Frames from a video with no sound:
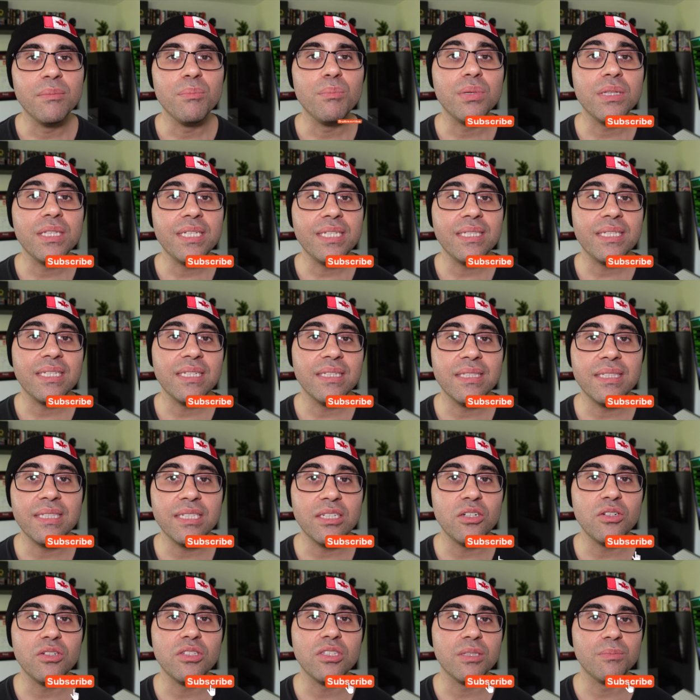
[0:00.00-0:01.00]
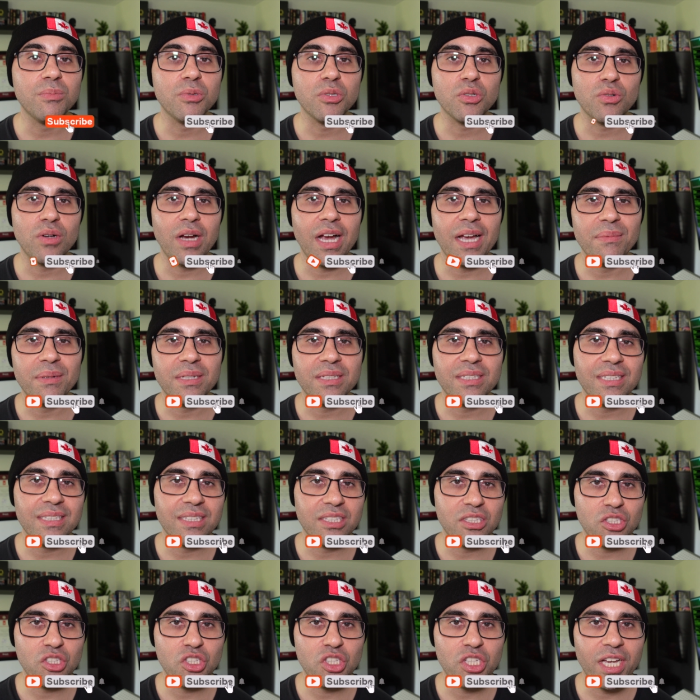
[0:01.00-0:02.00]
Please consider subscribing to
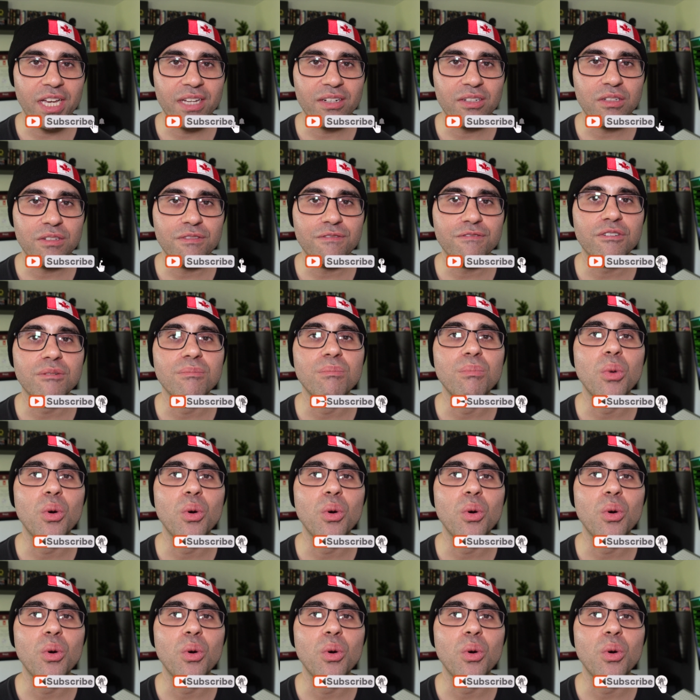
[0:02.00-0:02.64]
this channel for